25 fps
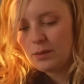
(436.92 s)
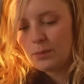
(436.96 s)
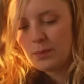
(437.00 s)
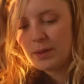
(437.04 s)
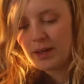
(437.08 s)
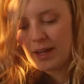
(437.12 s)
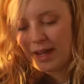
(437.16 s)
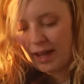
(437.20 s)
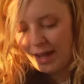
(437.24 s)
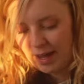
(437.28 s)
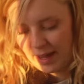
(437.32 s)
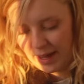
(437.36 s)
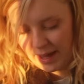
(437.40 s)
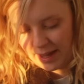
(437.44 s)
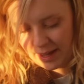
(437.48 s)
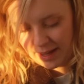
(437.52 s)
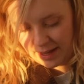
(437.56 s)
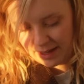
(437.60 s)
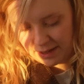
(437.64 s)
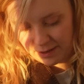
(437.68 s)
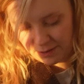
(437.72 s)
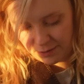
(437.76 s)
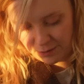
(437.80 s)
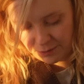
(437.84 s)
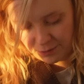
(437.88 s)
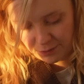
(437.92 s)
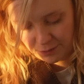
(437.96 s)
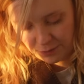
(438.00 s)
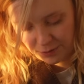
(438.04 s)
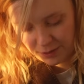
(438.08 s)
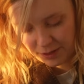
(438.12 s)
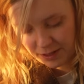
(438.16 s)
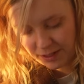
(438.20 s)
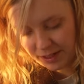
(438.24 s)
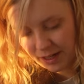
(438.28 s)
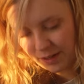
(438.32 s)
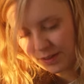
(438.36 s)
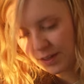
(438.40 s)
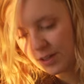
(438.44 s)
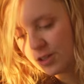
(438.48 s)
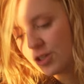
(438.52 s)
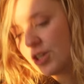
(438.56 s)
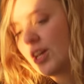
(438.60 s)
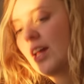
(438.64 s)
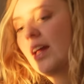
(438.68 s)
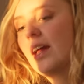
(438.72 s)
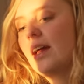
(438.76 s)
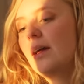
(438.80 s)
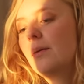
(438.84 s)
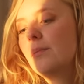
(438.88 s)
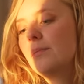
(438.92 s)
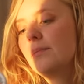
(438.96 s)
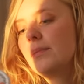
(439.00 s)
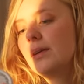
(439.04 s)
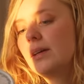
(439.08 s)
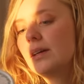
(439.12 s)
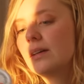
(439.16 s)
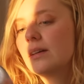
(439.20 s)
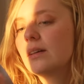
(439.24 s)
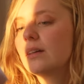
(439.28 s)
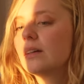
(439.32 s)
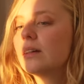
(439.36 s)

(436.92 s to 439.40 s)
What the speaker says: We have another jam.